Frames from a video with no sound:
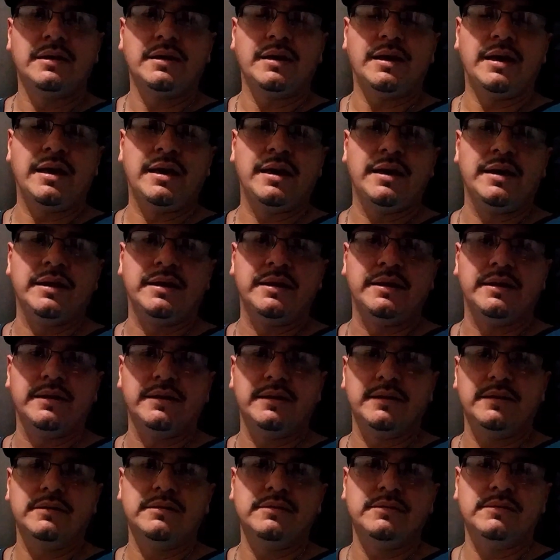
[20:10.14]
and
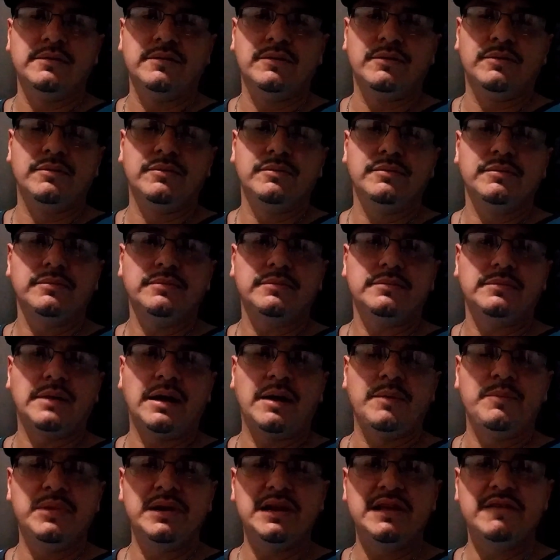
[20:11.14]
you know, I
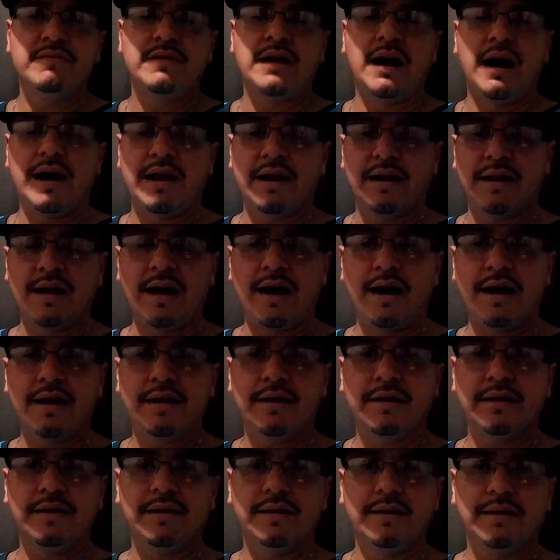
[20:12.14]
believe God,
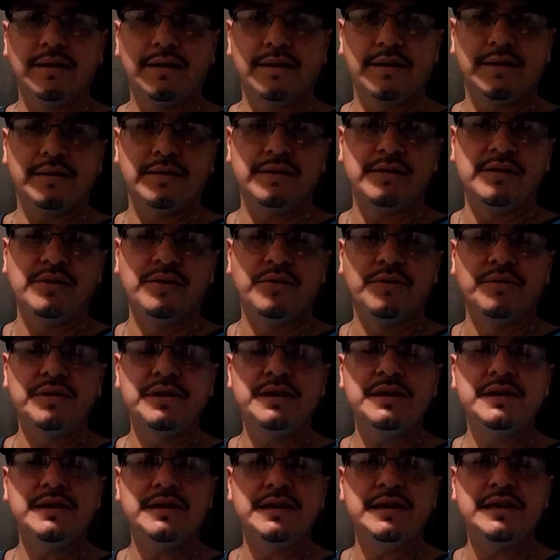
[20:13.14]
you know,
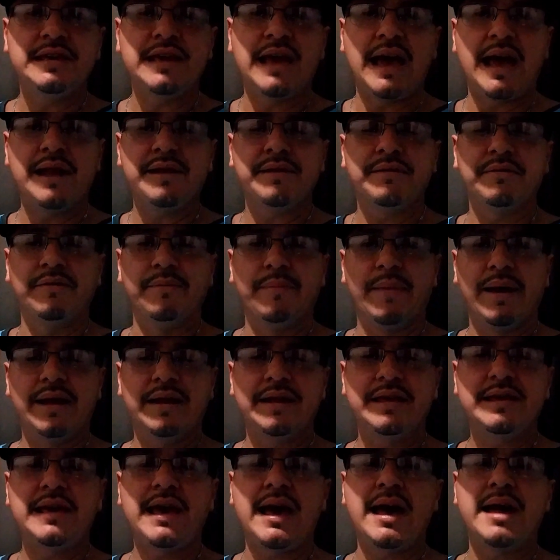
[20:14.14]
He answered, man.
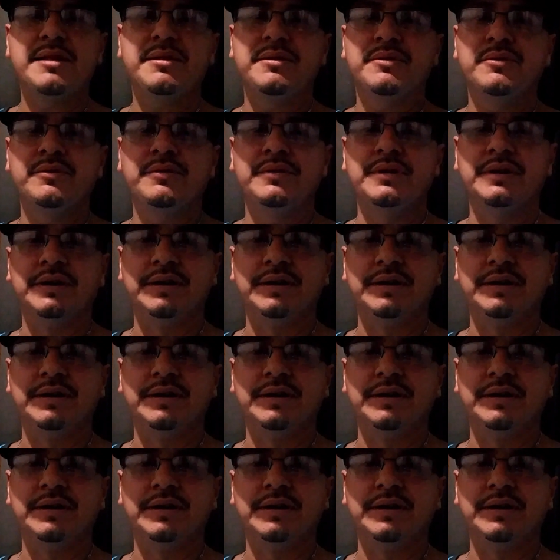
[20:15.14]
He answered